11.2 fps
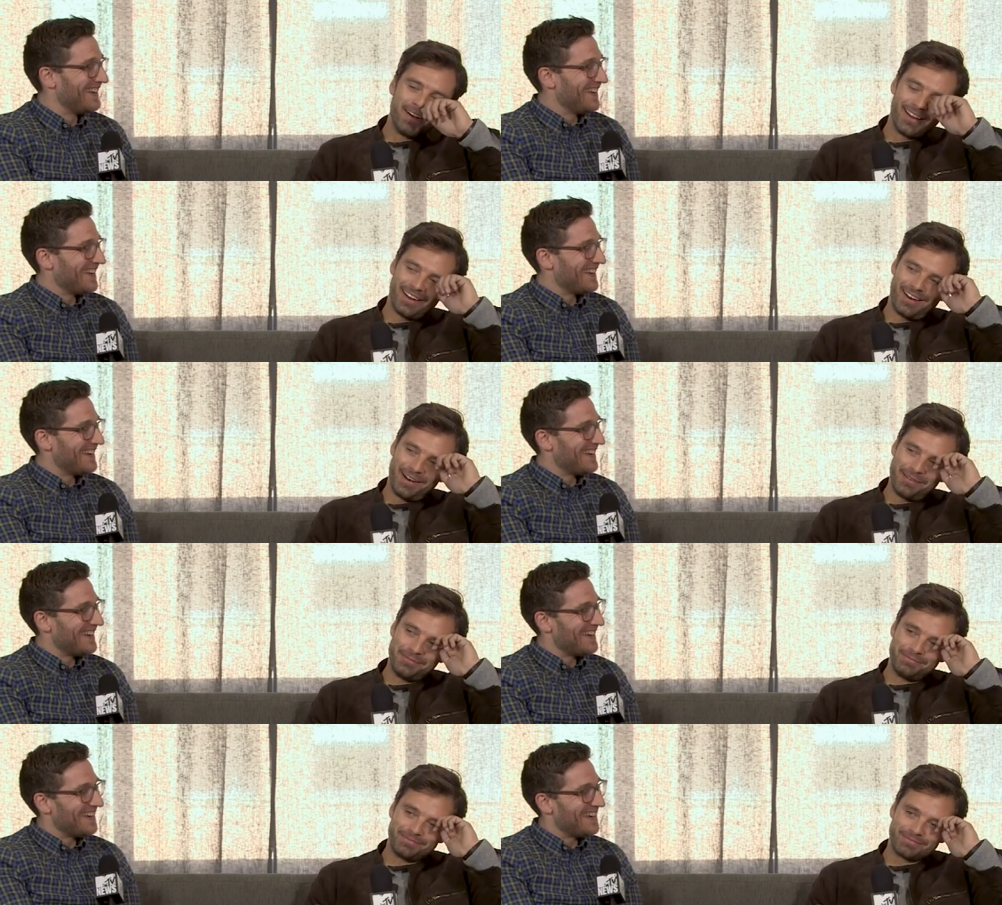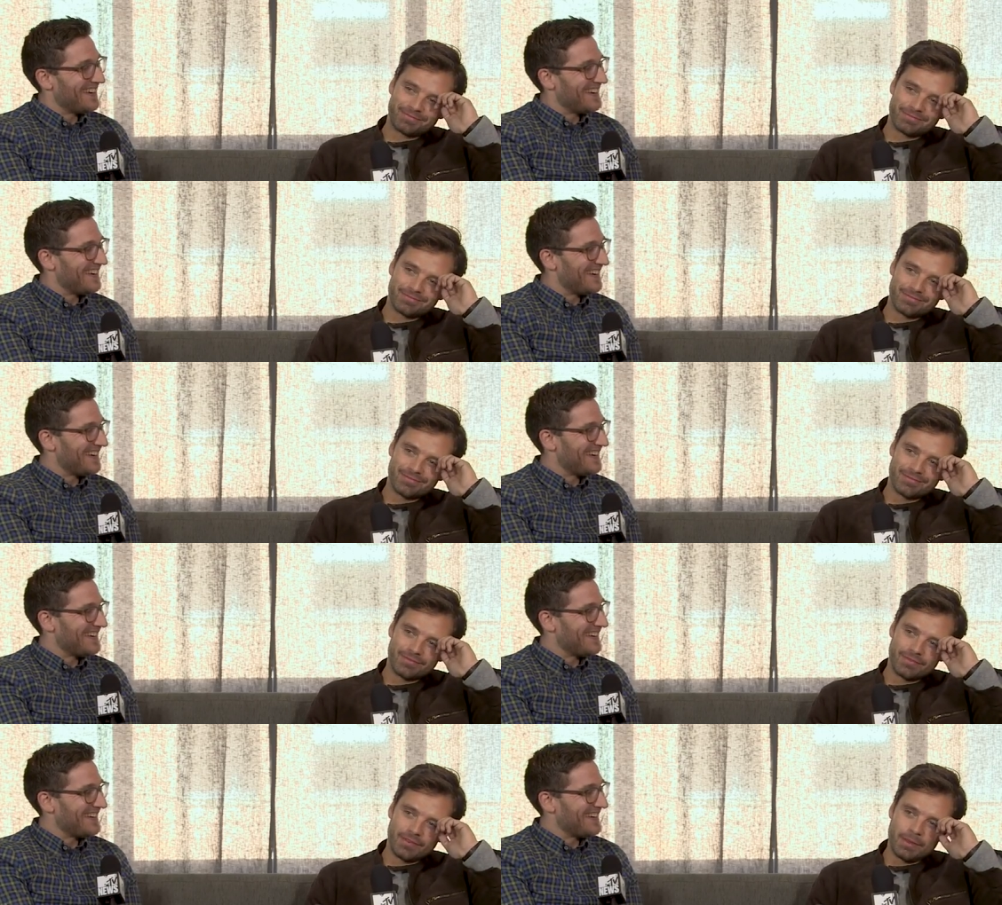Speaker 1: but um,
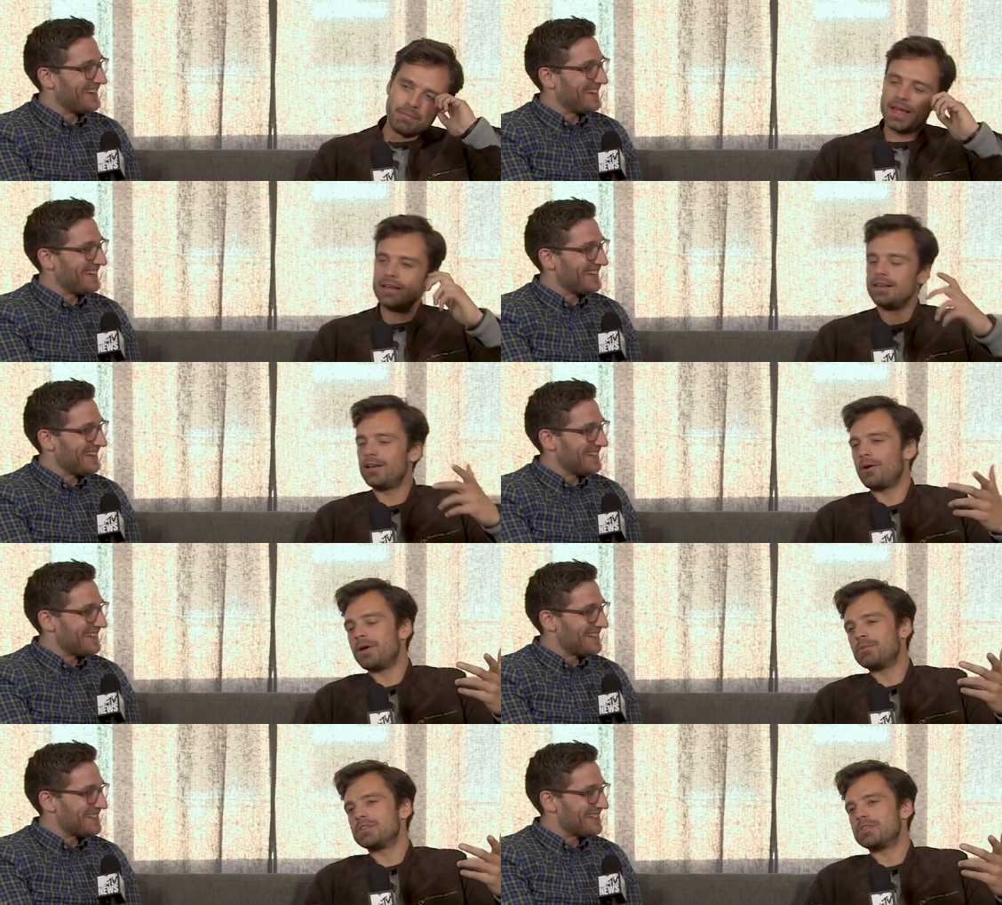it made you know it